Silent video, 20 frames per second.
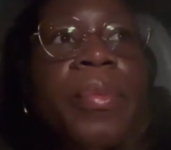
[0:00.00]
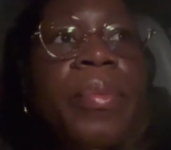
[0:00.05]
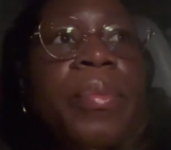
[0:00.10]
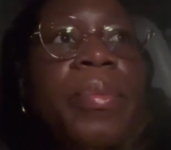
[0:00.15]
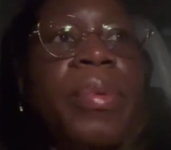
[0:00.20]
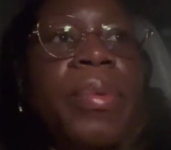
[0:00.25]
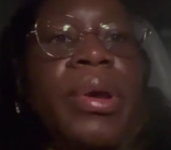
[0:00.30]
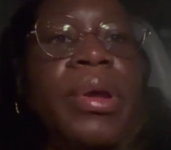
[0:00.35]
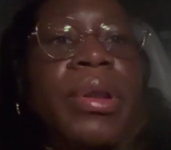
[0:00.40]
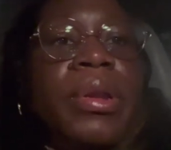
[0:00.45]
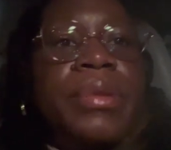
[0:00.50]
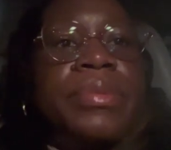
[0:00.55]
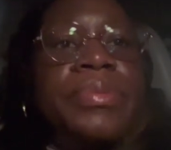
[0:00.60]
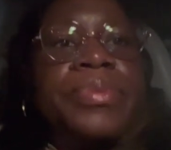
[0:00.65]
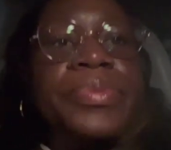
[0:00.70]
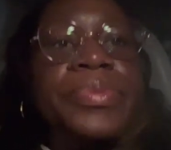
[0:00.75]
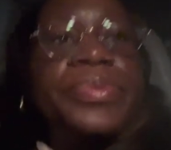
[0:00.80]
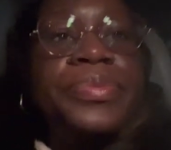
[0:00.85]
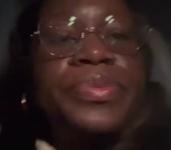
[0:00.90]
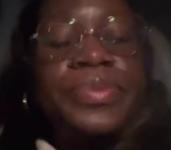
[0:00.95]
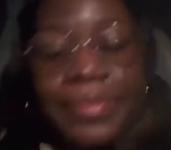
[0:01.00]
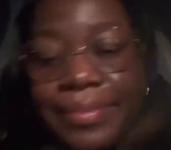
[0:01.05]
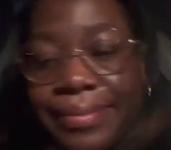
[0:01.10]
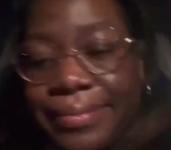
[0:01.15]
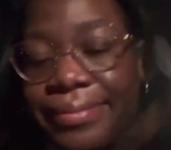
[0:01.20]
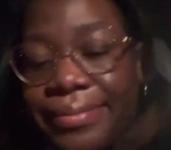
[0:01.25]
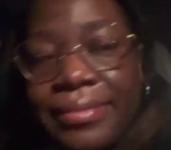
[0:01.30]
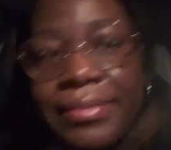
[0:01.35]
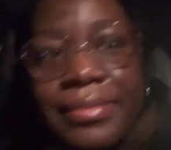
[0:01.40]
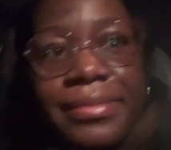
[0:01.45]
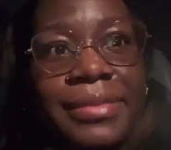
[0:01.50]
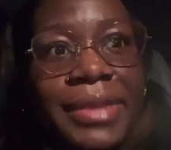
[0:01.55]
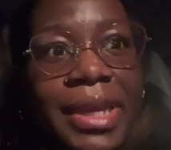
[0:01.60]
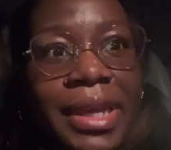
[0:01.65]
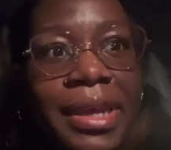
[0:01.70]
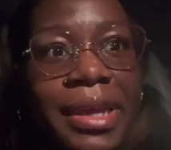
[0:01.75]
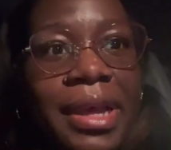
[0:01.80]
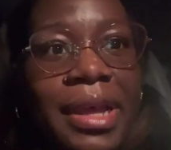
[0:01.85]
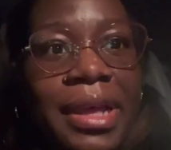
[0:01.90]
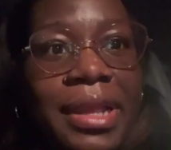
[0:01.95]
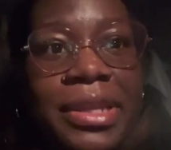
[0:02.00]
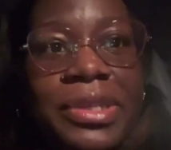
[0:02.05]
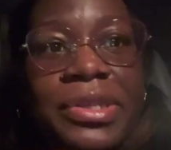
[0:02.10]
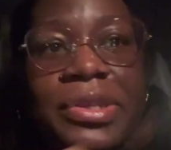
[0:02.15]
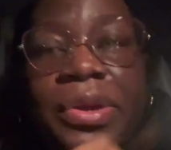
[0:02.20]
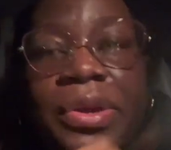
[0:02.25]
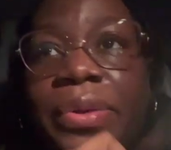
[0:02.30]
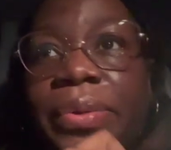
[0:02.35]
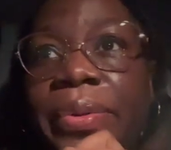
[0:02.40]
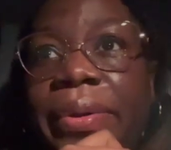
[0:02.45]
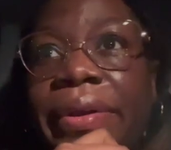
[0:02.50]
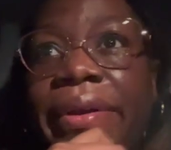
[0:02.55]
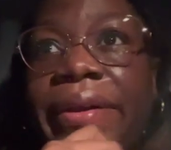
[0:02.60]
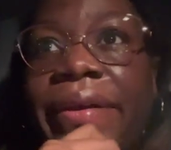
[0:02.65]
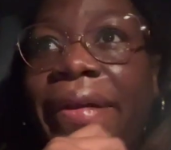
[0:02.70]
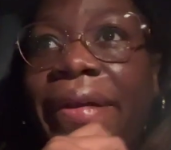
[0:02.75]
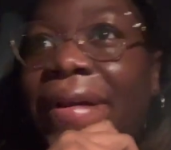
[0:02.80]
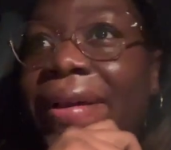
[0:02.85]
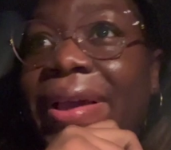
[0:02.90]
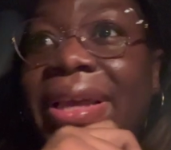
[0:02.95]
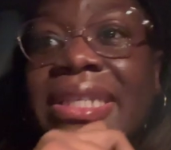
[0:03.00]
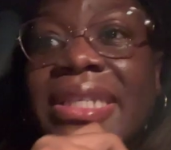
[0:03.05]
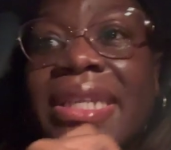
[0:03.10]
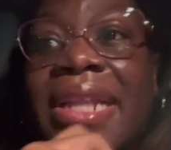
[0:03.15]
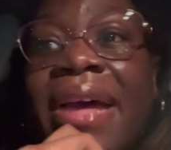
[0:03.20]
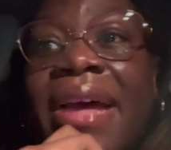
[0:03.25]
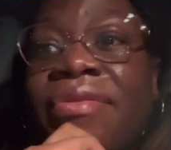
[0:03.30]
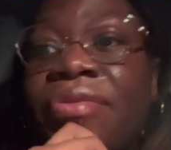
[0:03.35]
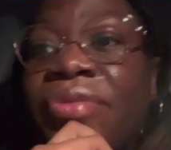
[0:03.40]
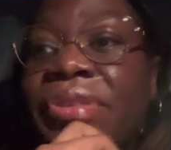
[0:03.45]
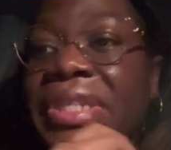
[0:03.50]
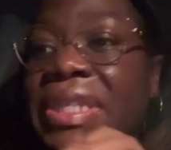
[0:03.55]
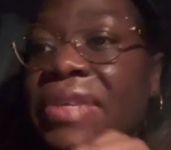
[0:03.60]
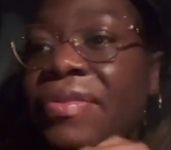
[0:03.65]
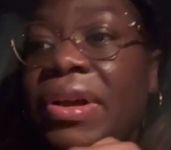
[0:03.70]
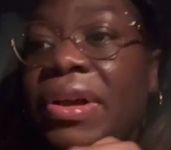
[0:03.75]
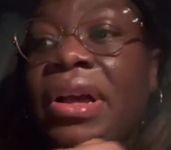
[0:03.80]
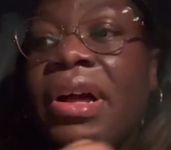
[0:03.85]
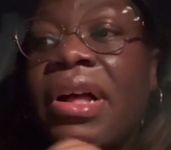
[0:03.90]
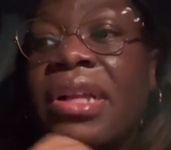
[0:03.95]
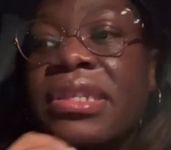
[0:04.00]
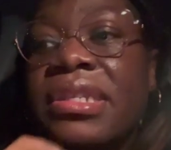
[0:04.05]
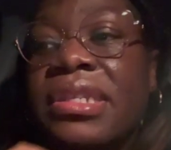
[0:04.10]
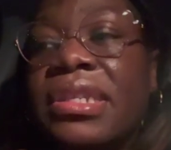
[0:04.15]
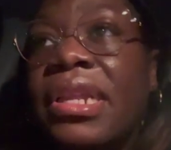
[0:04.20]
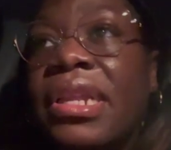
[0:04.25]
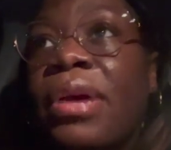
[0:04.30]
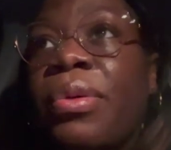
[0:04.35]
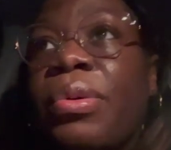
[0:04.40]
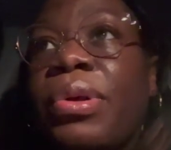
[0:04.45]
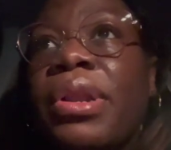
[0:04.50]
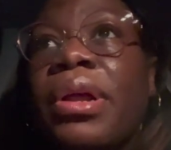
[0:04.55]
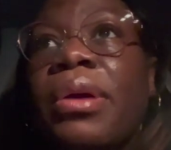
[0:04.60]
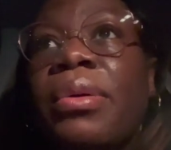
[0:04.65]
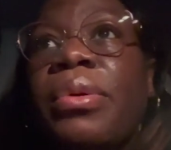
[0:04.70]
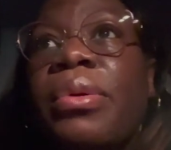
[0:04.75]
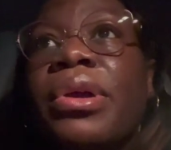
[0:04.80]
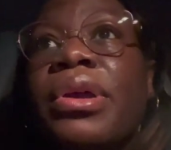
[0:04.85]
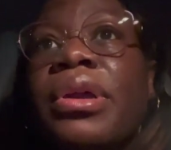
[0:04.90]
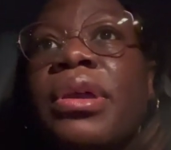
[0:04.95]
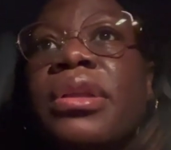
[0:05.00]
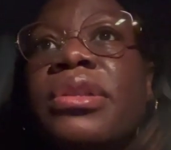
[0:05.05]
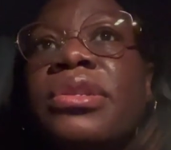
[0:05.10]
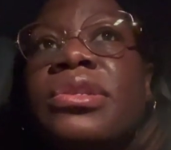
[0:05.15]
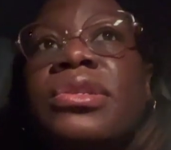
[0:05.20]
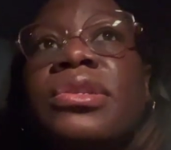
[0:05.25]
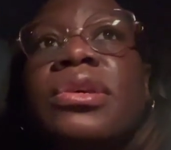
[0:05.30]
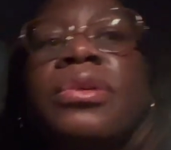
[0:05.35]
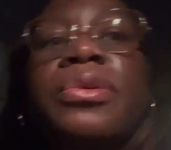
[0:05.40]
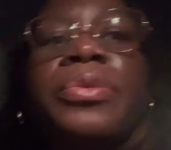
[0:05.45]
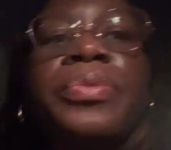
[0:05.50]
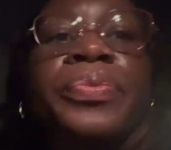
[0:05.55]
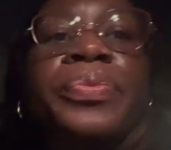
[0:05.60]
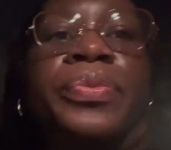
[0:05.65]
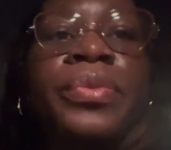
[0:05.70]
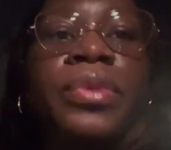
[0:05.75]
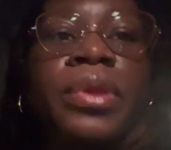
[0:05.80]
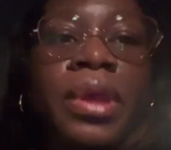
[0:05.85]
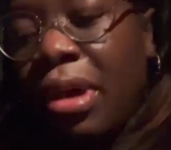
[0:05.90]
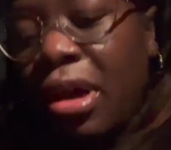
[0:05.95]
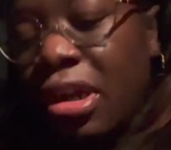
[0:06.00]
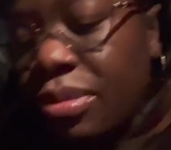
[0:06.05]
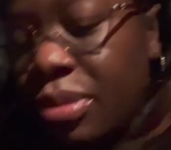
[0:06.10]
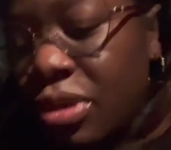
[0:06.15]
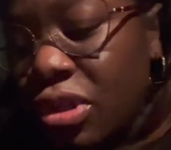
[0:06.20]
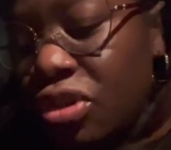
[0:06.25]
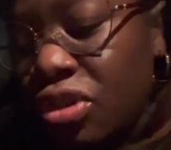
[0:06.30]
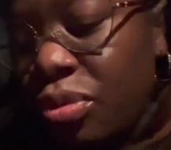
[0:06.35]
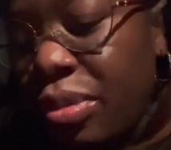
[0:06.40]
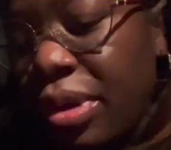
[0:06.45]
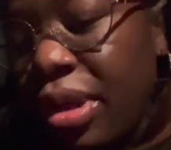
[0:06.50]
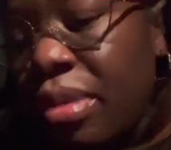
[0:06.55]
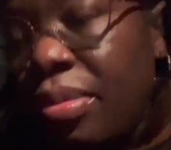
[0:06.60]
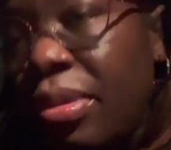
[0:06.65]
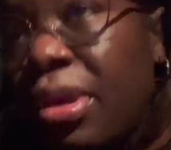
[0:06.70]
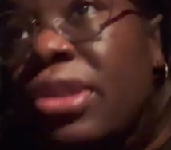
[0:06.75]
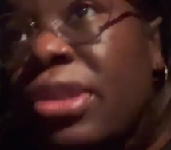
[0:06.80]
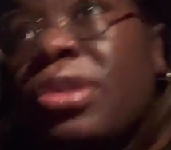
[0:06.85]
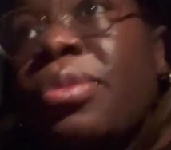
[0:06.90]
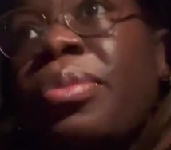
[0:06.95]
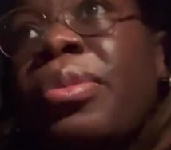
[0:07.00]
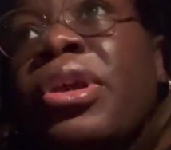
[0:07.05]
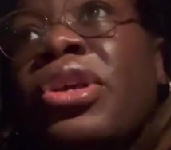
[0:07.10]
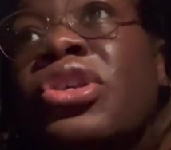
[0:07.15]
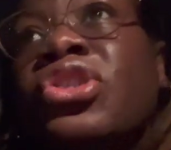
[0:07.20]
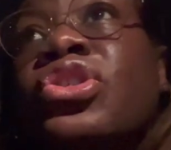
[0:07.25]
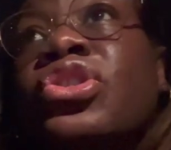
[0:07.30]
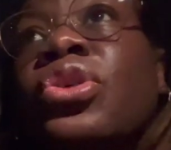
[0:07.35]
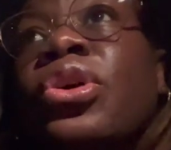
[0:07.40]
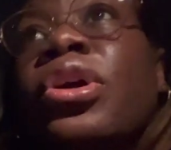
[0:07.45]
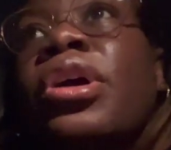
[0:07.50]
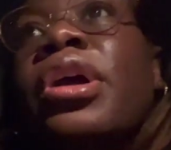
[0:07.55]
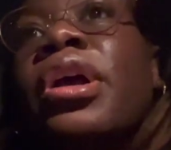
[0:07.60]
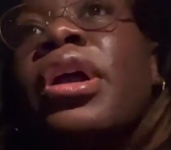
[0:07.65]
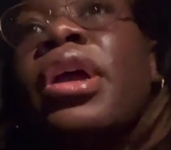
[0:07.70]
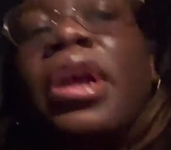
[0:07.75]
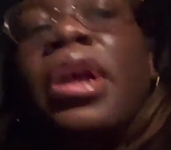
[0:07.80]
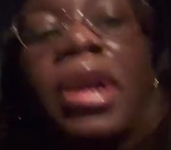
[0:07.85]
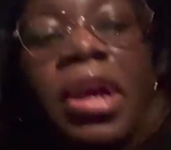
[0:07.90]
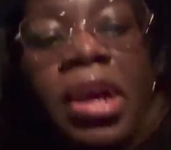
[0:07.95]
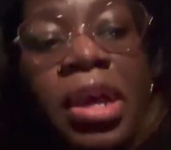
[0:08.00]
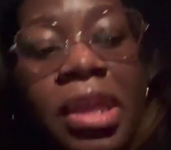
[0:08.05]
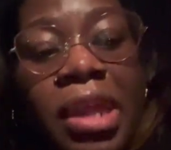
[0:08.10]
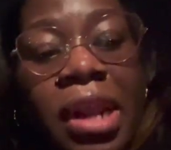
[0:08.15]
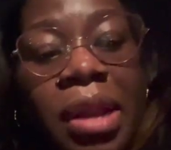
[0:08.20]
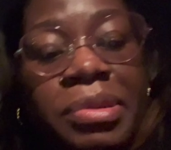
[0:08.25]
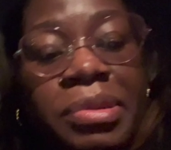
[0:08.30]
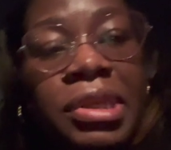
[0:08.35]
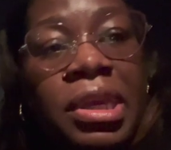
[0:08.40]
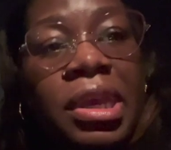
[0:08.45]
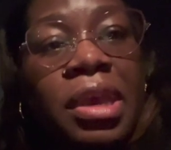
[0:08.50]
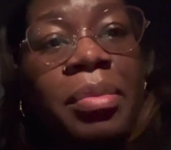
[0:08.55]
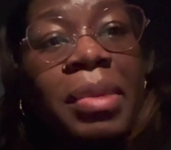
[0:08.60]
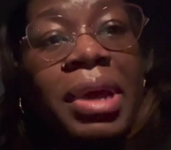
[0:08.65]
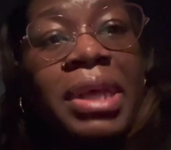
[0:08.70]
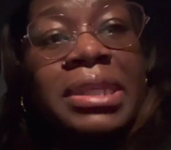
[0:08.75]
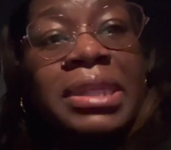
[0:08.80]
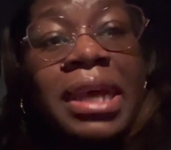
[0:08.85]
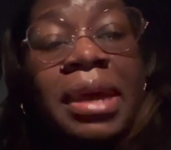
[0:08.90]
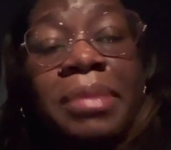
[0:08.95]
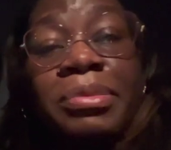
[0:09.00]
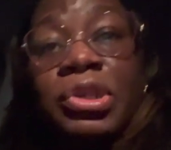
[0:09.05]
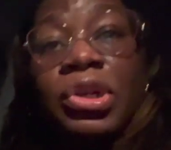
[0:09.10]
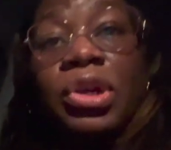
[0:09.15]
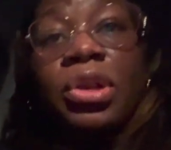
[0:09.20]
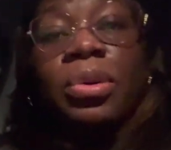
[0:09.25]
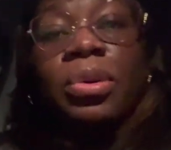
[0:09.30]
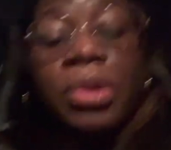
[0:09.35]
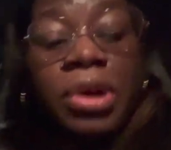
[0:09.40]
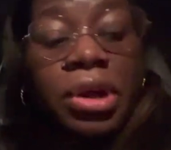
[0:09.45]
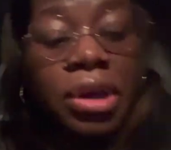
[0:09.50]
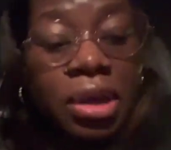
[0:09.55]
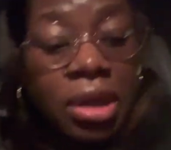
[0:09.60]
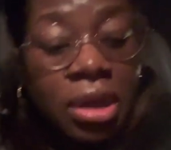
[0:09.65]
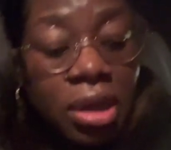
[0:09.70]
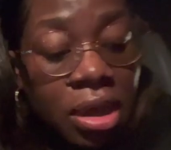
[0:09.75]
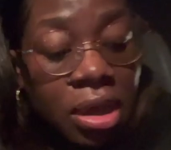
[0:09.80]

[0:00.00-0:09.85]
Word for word: But yeah, let's go to work. I still haven't received a call to say that we're not working, so. My husband just reminded me to make sure that I'm taking my time to go to work.